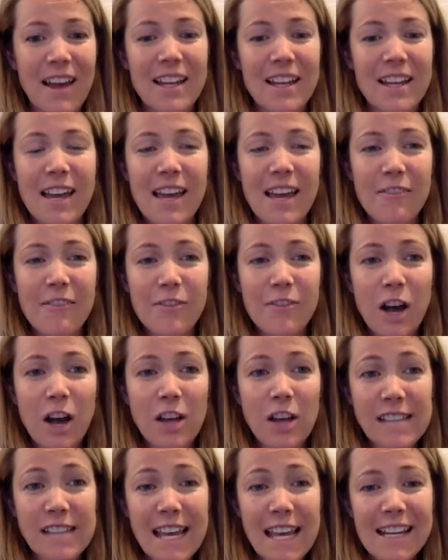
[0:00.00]
If you,
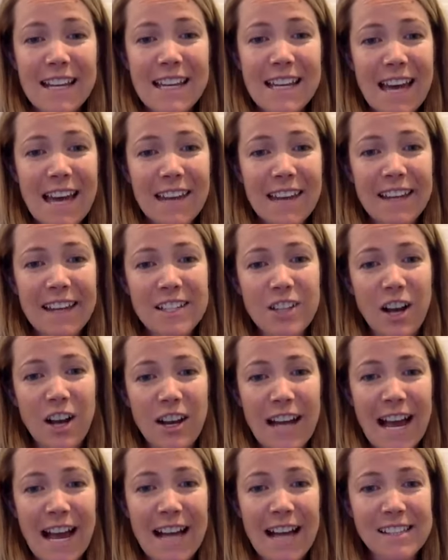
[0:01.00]
I'll say it again, like
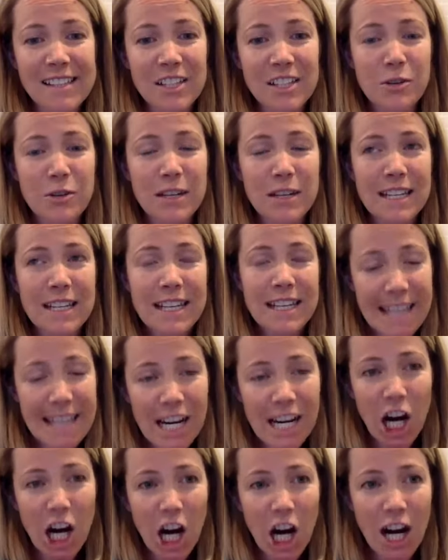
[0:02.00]
Dawn asked, and you can
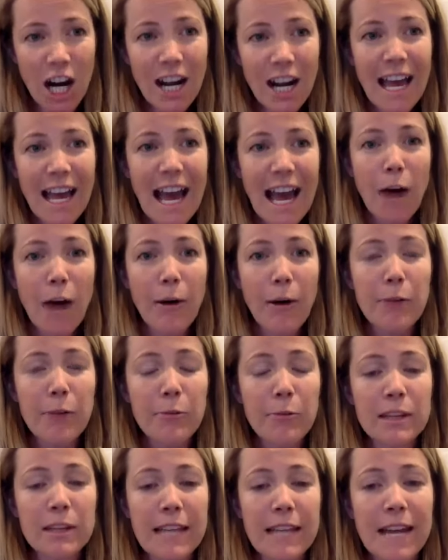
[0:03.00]
hear how I
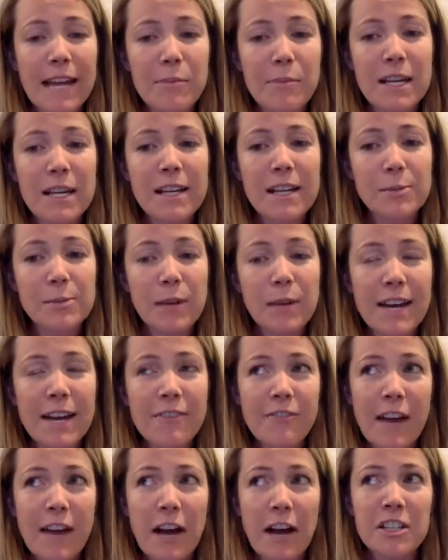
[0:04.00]
relate because what
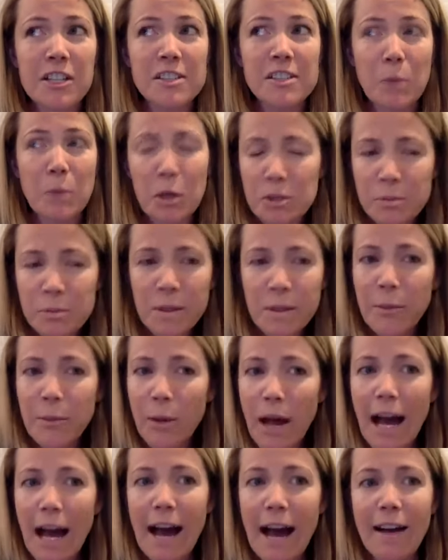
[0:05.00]
I found is most
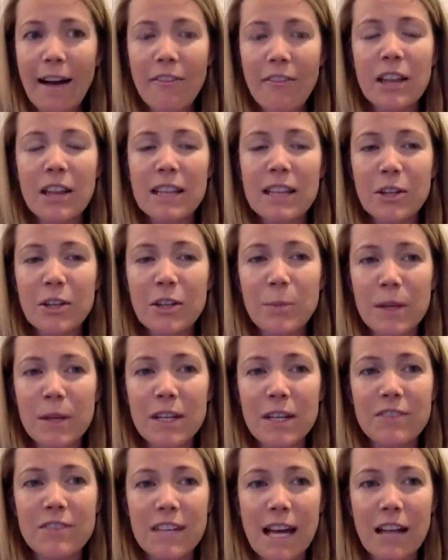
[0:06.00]
people have a little
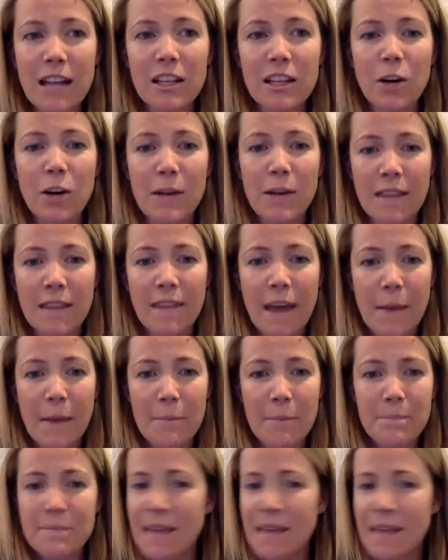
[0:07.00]
bit of yellow in
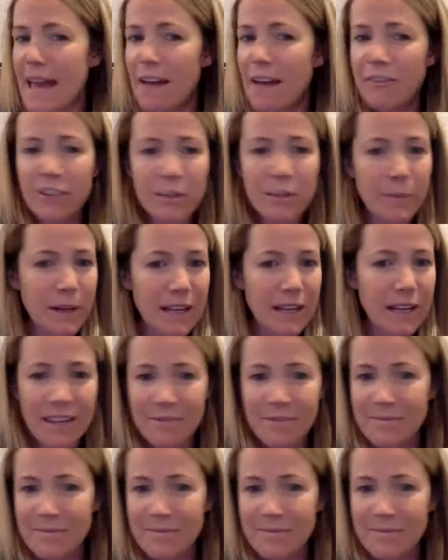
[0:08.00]
them. Everybody,